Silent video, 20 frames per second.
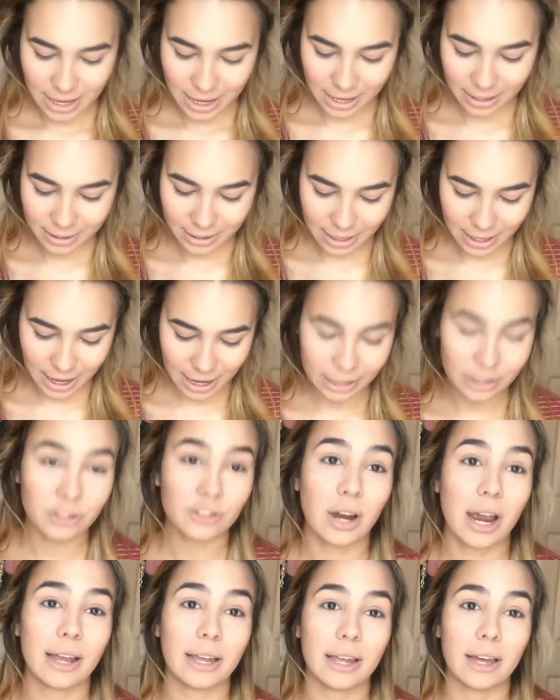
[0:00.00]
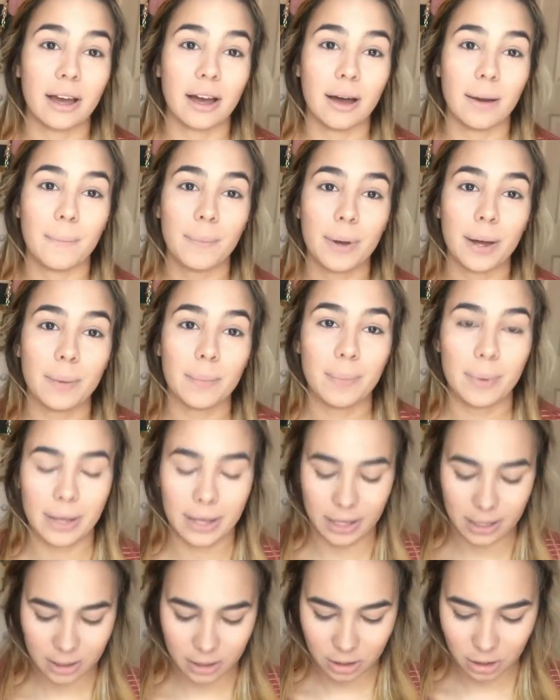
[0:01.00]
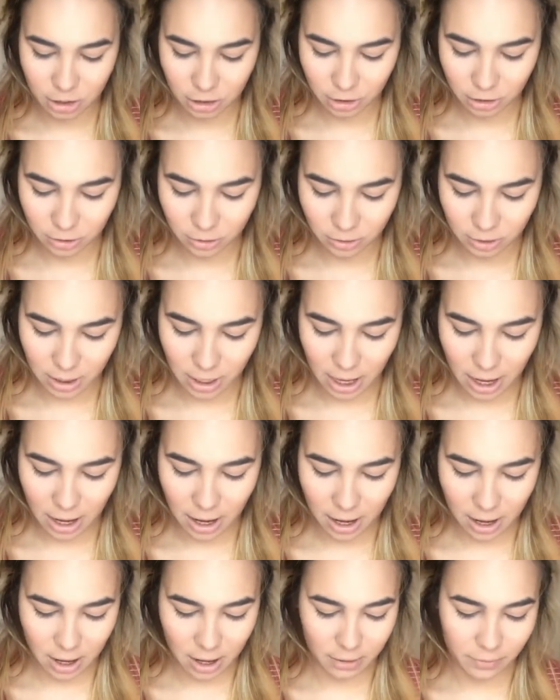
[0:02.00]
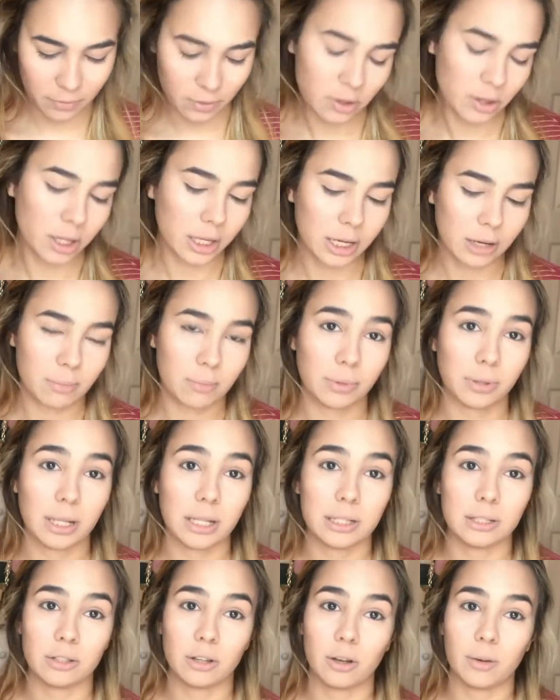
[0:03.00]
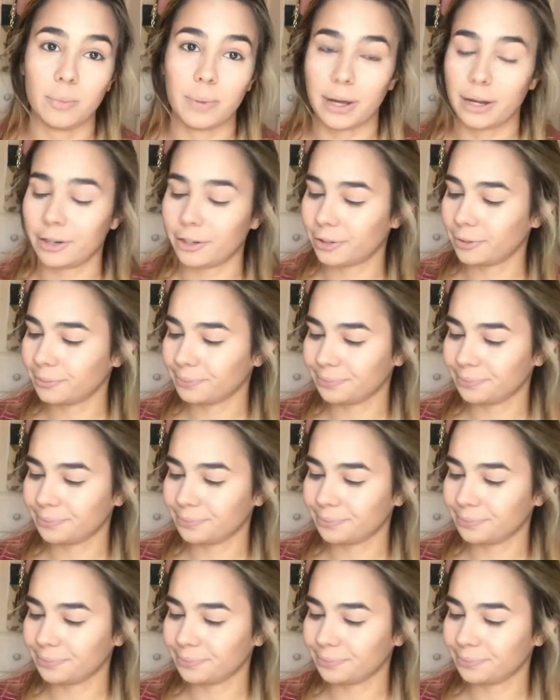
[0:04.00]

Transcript: And then I drag it up a bit just so that I feel like it blends all better.